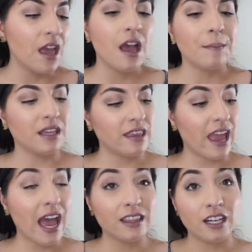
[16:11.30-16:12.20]
But they
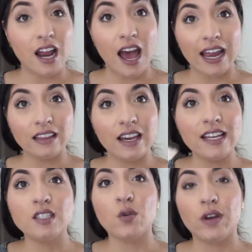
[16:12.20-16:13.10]
had their
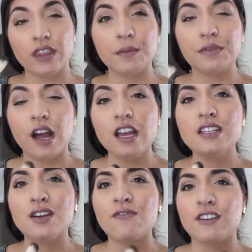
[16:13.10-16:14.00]
highlights with a
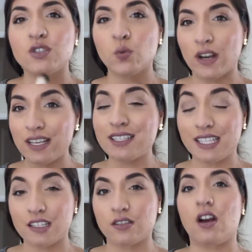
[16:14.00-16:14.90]
brush for
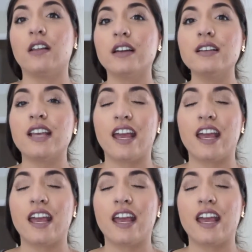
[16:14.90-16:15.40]
$26,